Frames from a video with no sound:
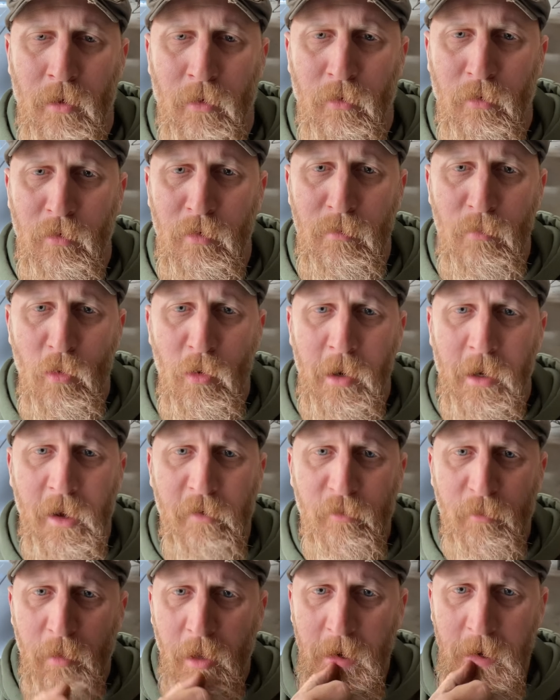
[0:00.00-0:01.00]
Good morning,
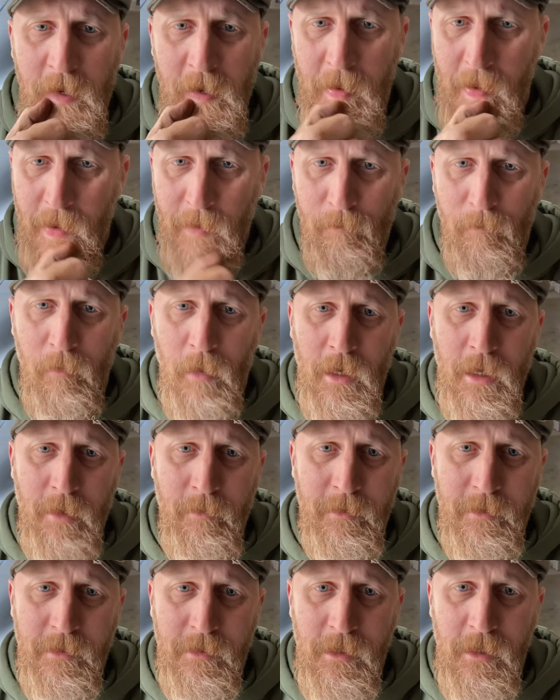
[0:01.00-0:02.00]
everybody. My
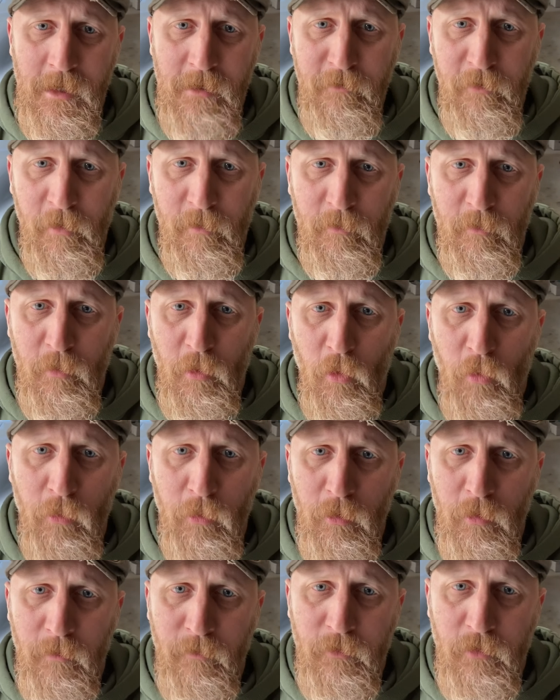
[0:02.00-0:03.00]
name is Steve. I'm
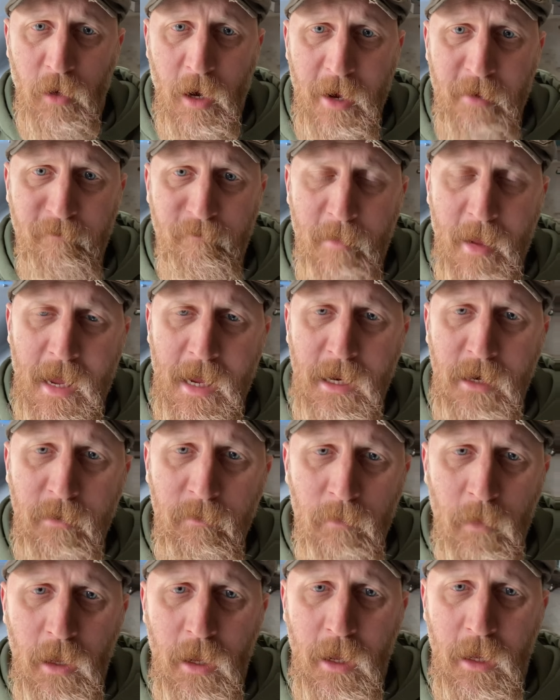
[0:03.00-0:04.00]
owner of Drive Maine,
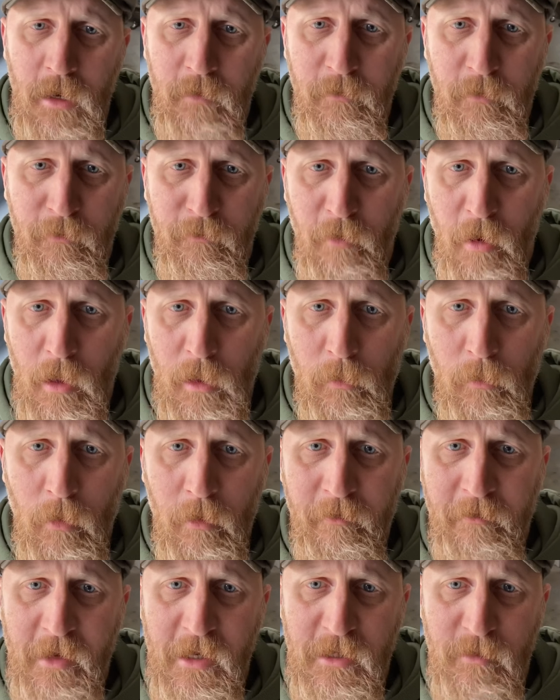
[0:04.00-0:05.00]
and if you follow
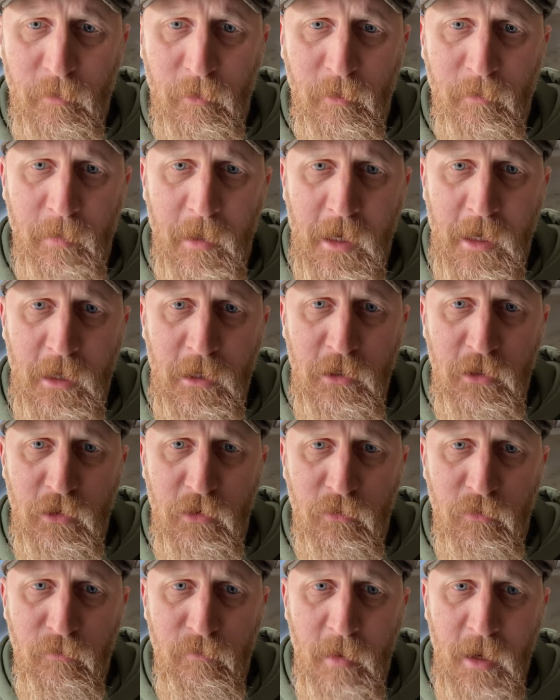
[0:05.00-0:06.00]
our Facebook page,
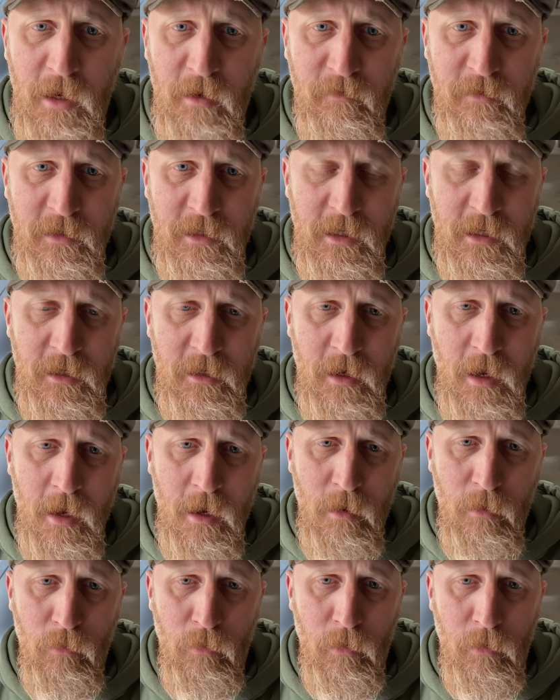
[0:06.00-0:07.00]
you may have seen
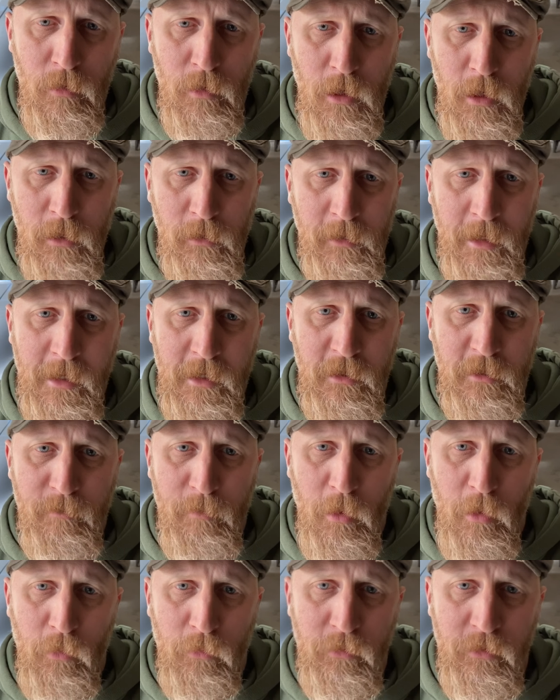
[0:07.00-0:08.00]
our
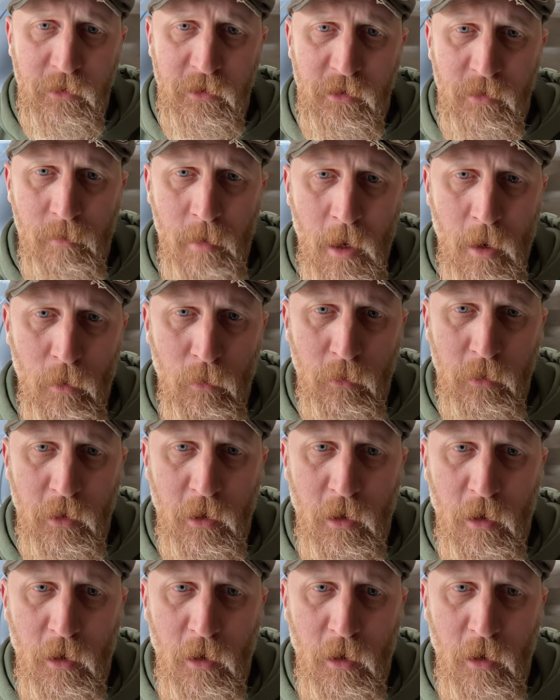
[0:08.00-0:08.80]
latest posts about